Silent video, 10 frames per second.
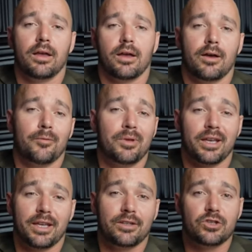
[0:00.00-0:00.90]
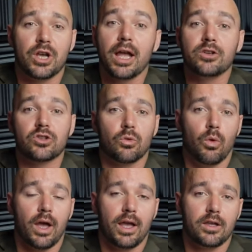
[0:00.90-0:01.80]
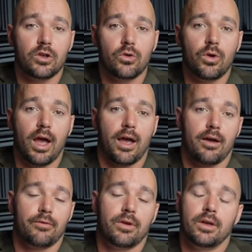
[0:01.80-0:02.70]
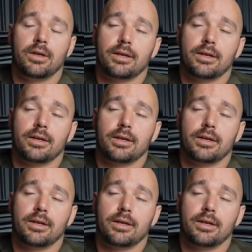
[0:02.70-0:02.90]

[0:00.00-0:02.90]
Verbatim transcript: Um, it can change the way you have